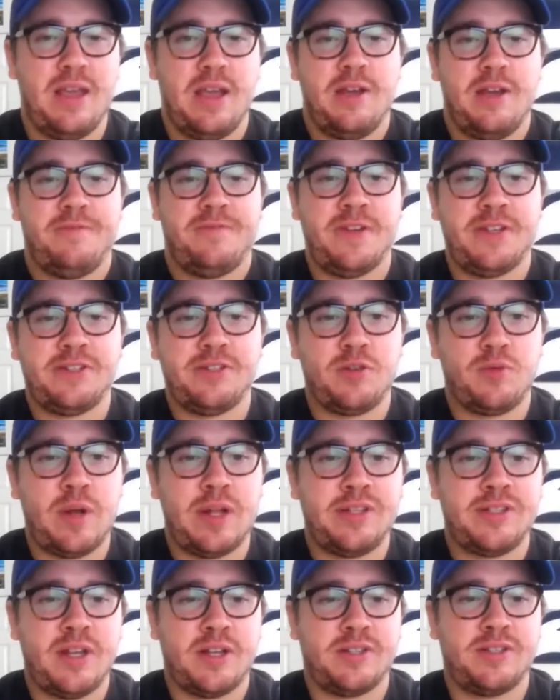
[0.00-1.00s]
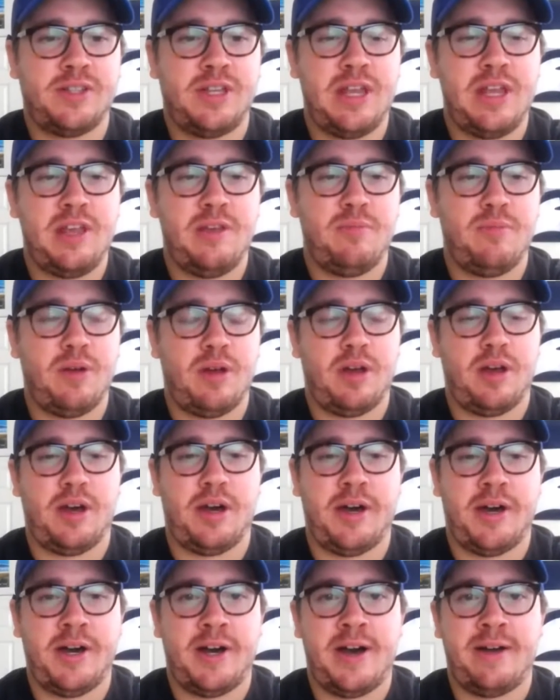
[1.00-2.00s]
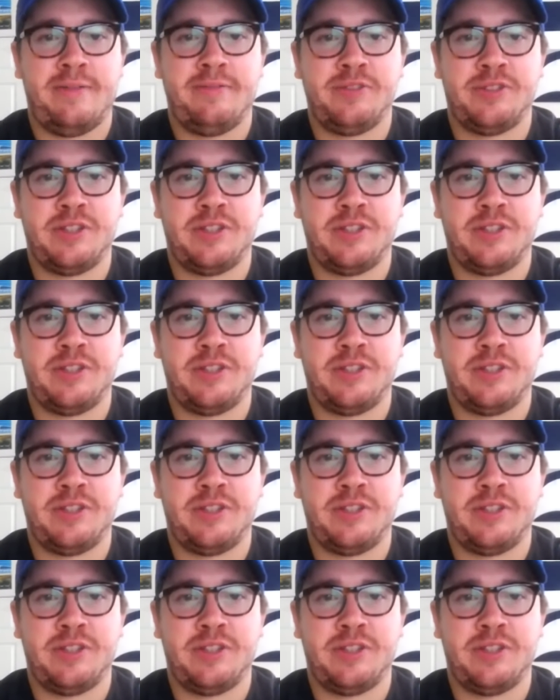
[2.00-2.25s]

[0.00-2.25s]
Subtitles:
Facing a Red Sox team, obviously